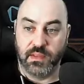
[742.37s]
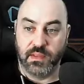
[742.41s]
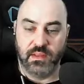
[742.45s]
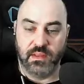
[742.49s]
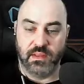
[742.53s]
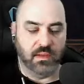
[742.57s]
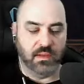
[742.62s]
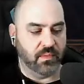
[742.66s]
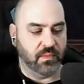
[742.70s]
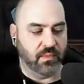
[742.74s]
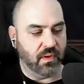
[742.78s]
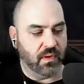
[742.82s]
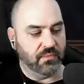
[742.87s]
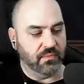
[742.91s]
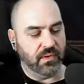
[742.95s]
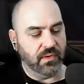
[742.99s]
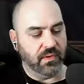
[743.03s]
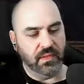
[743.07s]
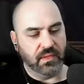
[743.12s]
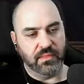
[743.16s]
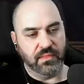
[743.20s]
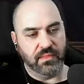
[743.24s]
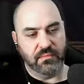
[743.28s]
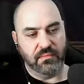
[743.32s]
We are
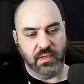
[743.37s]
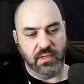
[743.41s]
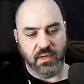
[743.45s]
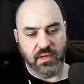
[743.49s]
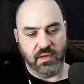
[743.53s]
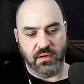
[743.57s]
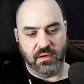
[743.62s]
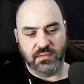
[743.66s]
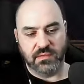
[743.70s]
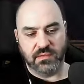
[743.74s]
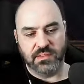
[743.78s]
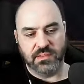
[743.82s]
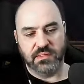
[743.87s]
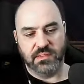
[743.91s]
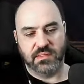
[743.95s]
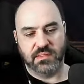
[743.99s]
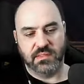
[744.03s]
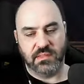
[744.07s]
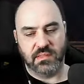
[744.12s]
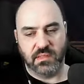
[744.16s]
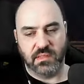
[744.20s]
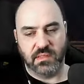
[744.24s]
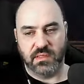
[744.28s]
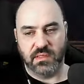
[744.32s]
running 3 curses.
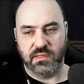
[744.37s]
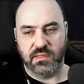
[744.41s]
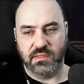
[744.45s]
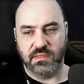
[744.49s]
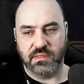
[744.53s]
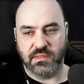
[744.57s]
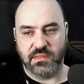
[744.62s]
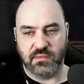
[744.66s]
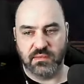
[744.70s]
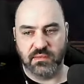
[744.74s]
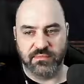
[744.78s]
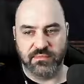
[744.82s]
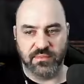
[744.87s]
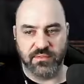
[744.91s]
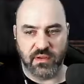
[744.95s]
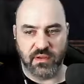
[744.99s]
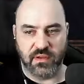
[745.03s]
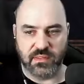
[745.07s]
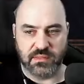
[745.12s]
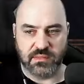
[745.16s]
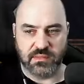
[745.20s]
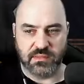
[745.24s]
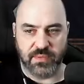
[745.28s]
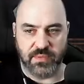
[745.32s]
It is
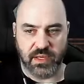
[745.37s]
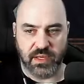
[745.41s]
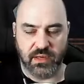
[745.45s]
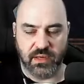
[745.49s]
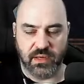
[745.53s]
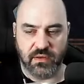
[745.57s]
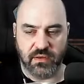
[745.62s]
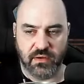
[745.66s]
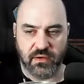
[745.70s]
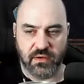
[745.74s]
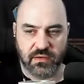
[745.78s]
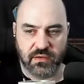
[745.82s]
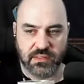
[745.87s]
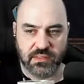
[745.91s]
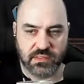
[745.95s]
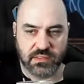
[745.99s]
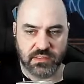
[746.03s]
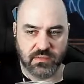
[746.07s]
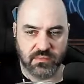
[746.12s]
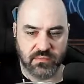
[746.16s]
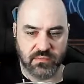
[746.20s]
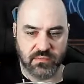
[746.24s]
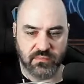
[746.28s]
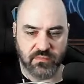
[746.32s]
Frostbite Curse
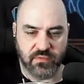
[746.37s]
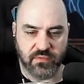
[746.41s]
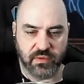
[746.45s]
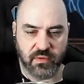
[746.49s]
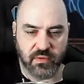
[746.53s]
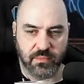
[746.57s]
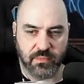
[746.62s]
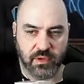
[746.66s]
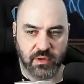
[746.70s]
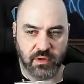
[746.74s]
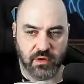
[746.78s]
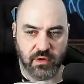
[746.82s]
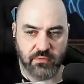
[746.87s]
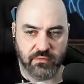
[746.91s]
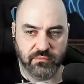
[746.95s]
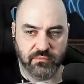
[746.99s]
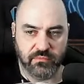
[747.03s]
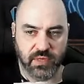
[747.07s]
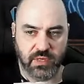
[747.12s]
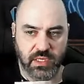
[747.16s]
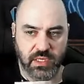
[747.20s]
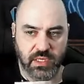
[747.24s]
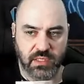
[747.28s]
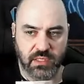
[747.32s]
from our
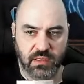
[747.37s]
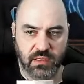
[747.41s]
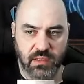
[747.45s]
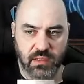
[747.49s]
Ring,